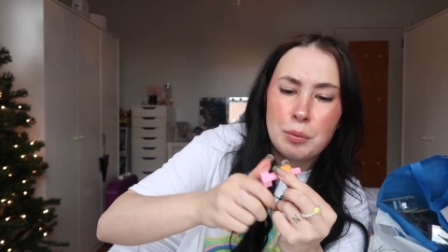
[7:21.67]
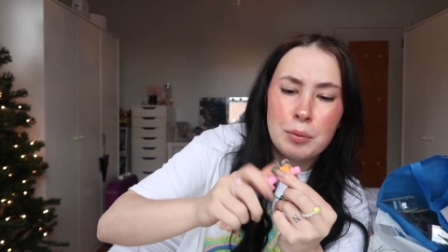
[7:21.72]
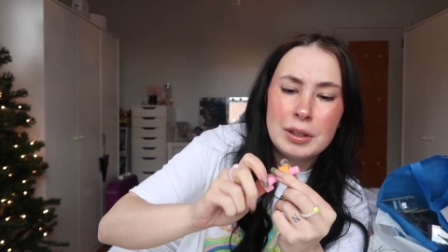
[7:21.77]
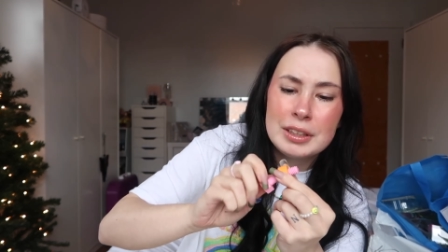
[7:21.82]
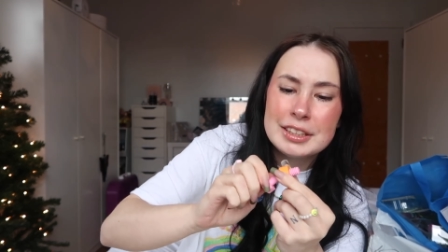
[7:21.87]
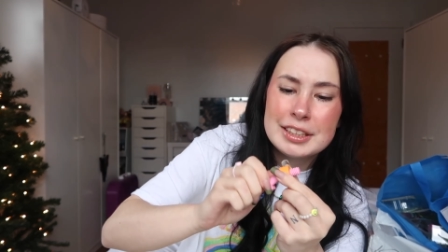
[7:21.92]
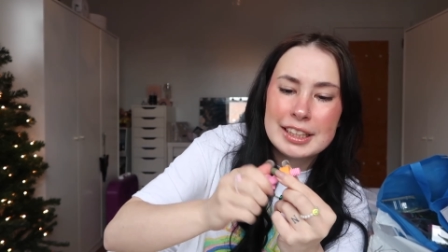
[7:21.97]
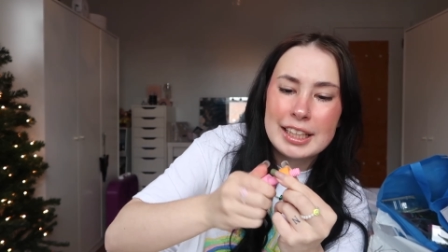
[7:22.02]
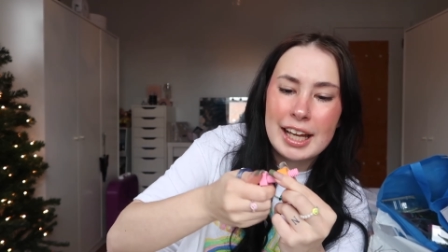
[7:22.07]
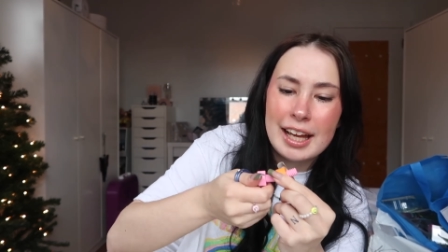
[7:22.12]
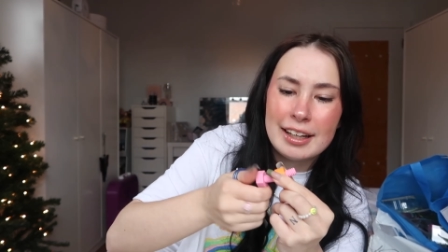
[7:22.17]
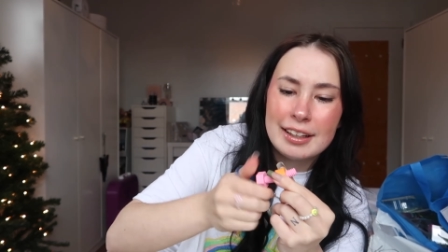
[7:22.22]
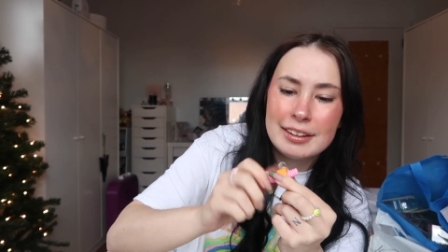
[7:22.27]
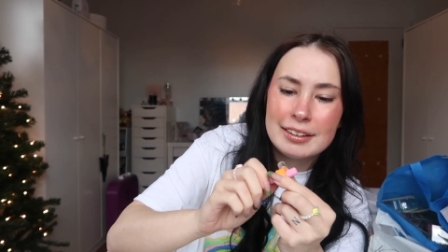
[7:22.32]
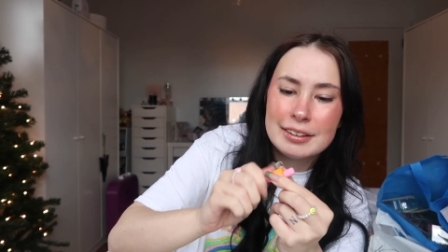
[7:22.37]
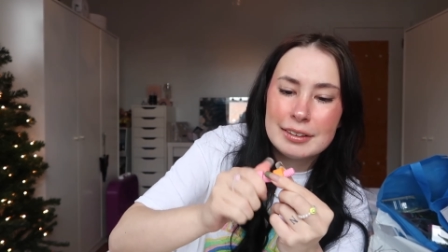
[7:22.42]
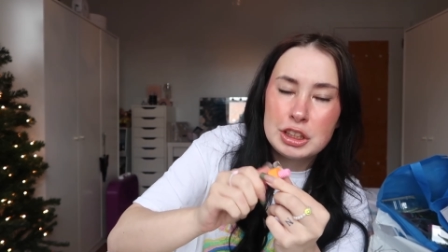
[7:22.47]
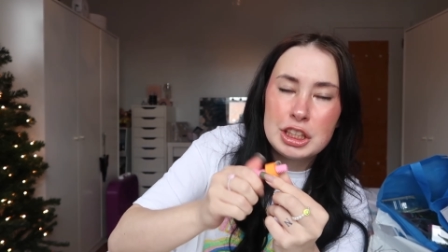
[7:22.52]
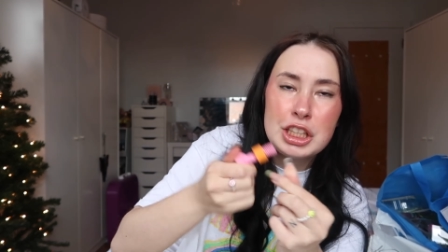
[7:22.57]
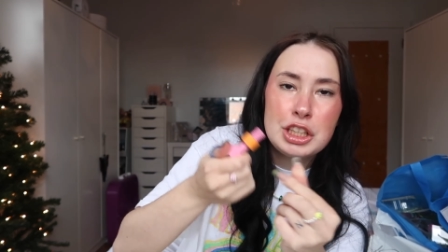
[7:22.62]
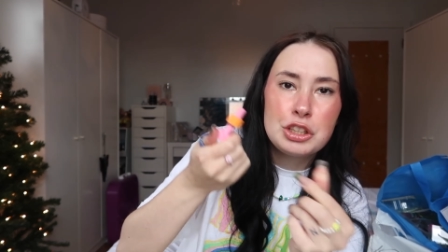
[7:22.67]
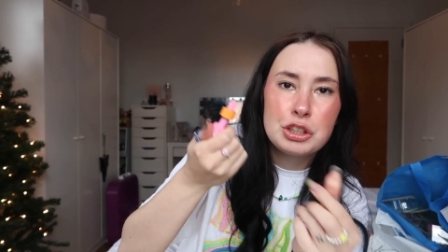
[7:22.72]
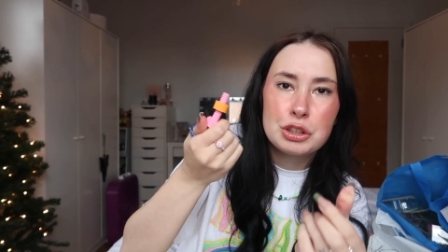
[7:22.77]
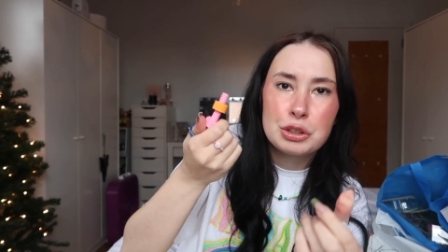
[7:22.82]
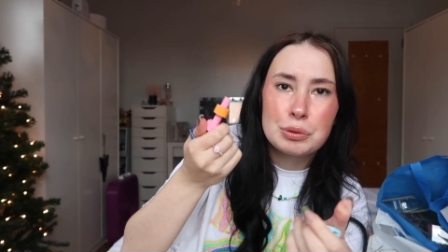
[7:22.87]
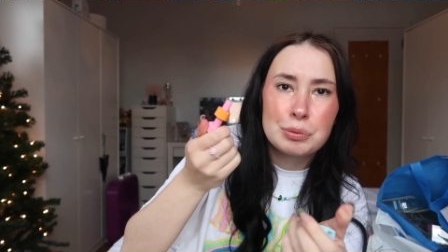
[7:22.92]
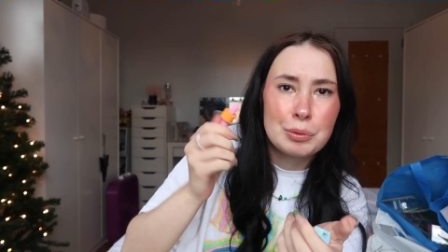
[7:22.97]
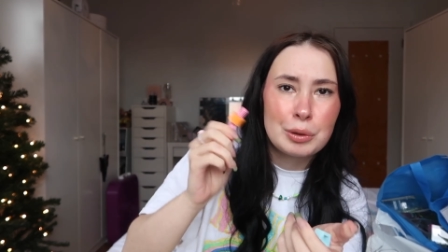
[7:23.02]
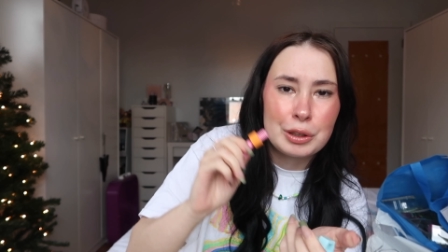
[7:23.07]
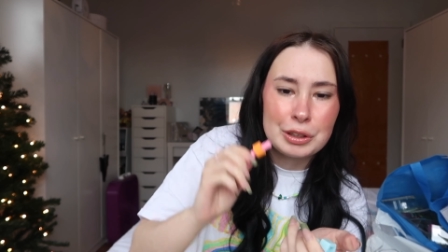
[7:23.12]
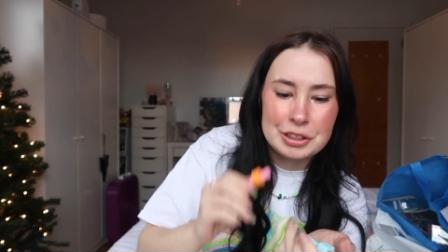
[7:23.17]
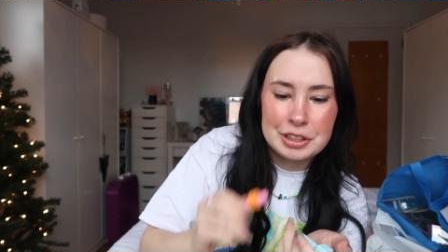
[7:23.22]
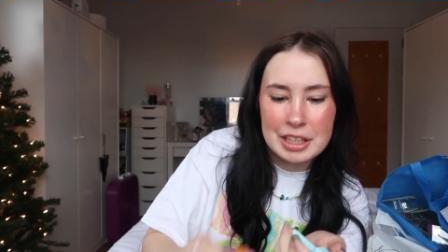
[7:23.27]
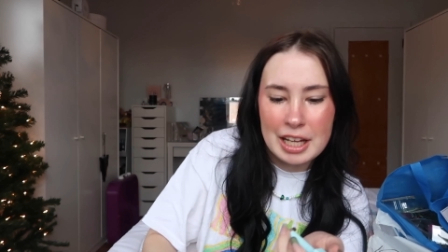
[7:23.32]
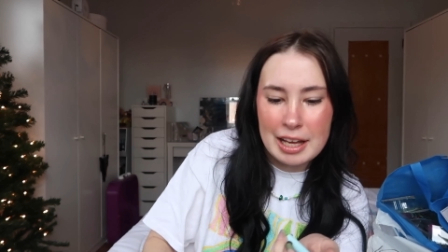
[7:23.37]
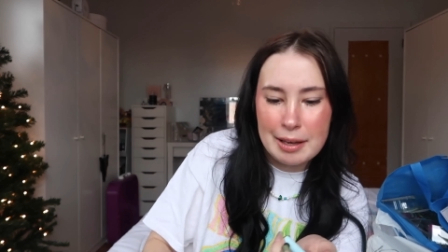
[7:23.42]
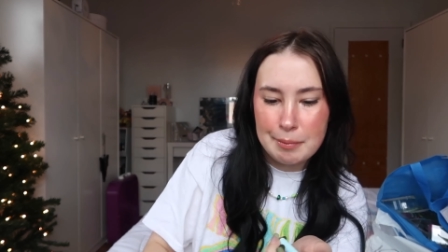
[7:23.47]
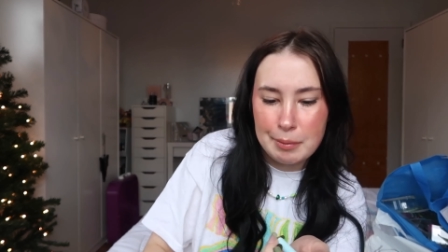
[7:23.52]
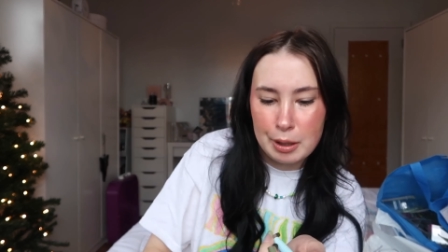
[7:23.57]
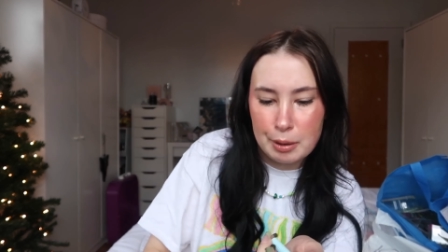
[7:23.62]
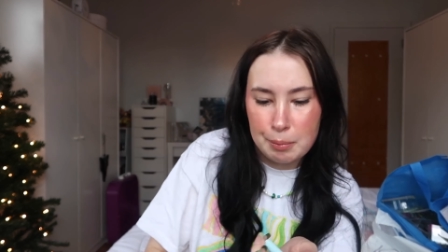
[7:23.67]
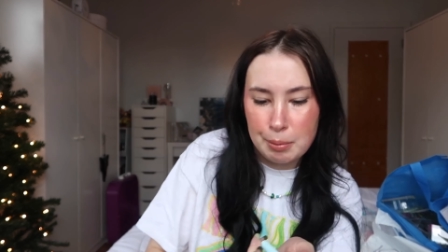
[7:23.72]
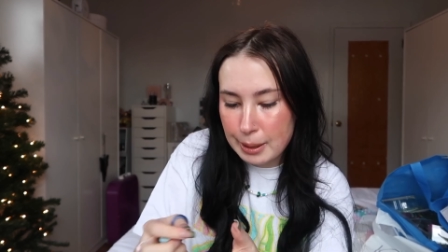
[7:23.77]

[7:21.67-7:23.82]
Once again, teacher's worst nightmare,